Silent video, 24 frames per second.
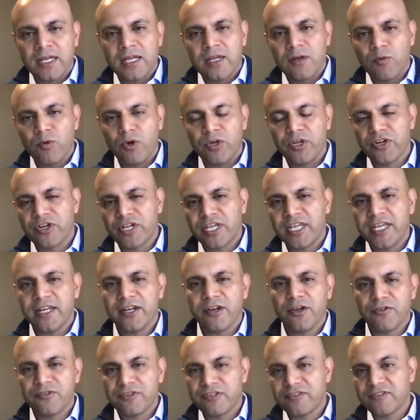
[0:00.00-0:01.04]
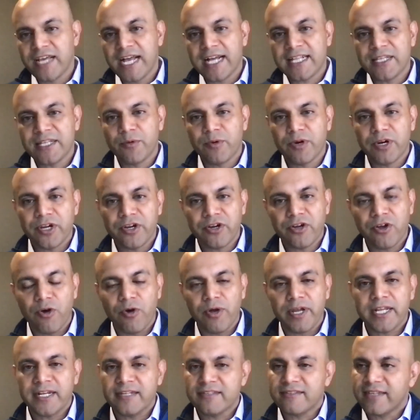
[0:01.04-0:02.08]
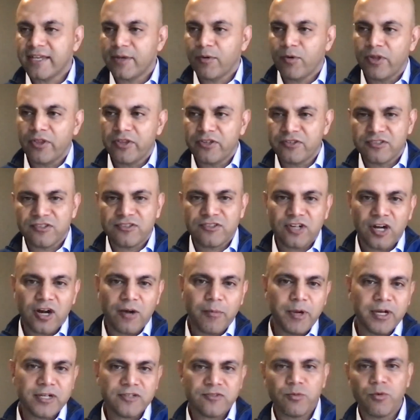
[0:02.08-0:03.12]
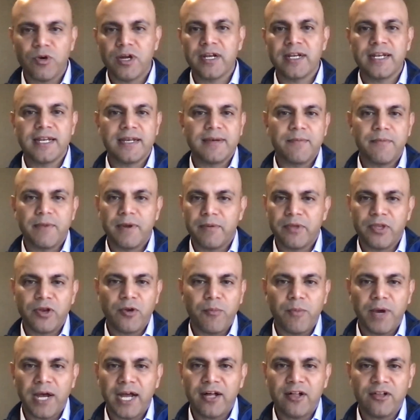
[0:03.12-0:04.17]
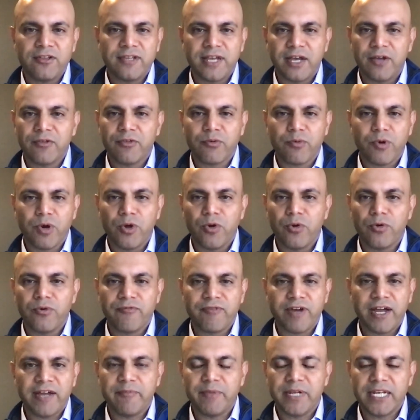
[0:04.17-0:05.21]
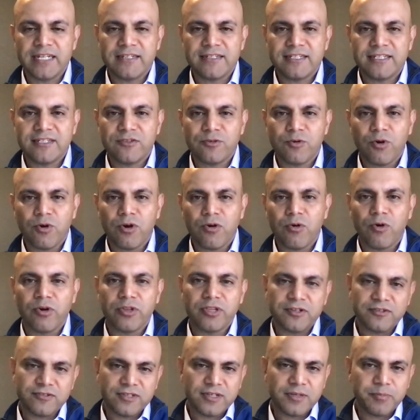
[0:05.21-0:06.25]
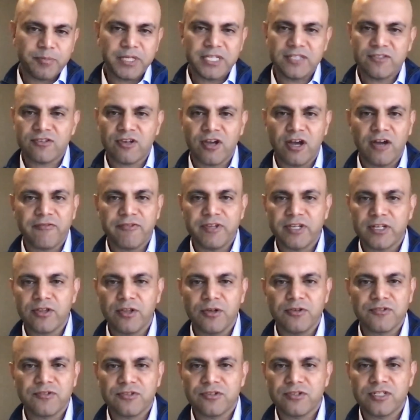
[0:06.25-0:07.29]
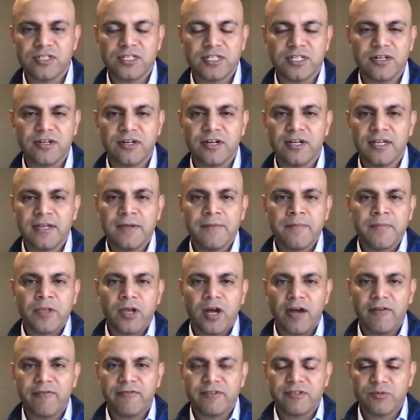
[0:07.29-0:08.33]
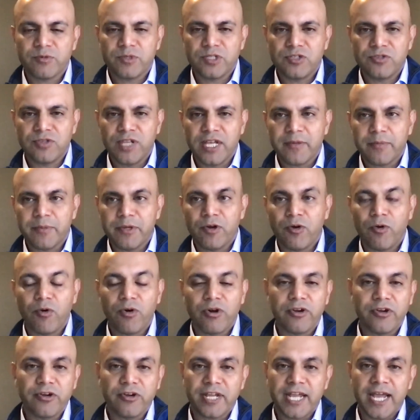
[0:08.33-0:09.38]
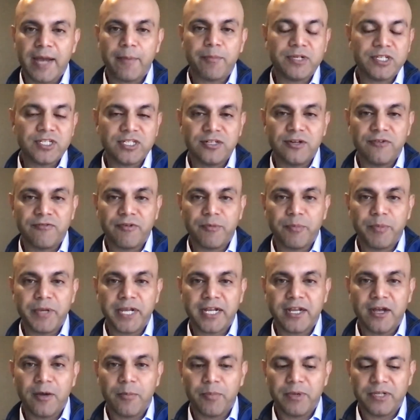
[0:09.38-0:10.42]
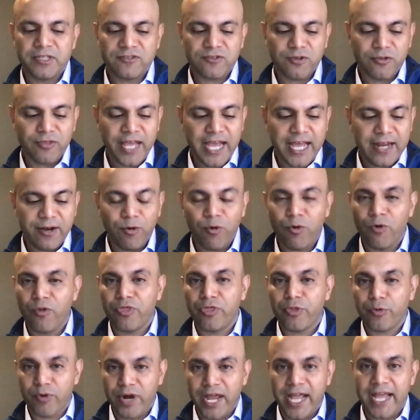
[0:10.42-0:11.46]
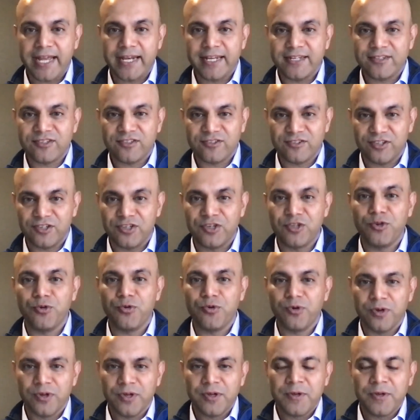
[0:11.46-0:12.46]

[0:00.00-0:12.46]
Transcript: Well, your Kia knows exactly where you're going, and it'd say, well, there's a Starbucks 1 mile down the road, 5-minute detour, or there's a Pete's Coffee closer to your office. Would you like me to order your cappuccino for pickup? And so that whole thread, which is a new